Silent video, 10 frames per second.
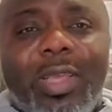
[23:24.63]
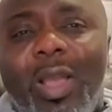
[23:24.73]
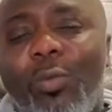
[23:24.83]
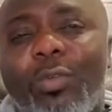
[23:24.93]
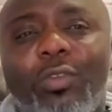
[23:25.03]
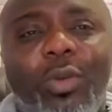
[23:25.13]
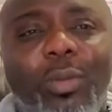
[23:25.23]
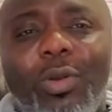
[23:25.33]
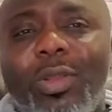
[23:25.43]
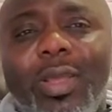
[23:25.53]
How would
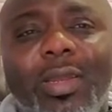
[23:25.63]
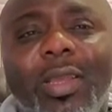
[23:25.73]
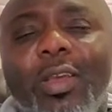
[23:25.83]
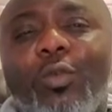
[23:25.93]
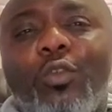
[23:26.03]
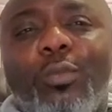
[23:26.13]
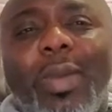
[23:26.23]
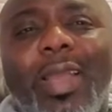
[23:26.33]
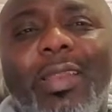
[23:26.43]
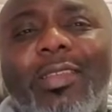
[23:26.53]
somebody that whose
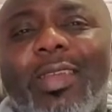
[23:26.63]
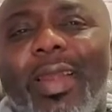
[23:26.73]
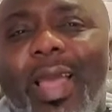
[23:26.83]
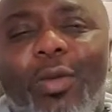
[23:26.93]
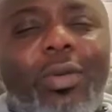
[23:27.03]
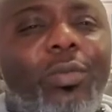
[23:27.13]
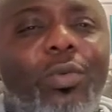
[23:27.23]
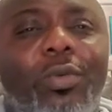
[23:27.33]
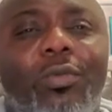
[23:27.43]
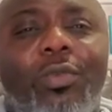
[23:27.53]
mind is clouded
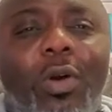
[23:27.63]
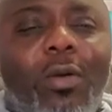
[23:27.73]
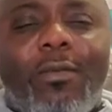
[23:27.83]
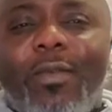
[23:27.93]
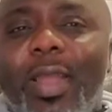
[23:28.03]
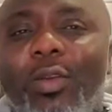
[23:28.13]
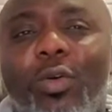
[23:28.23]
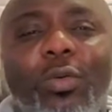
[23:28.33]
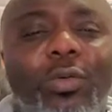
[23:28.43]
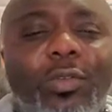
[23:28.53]
with drug, fight,
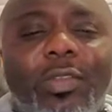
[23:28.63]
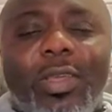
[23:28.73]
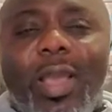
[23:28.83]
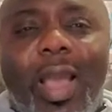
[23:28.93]
all those things,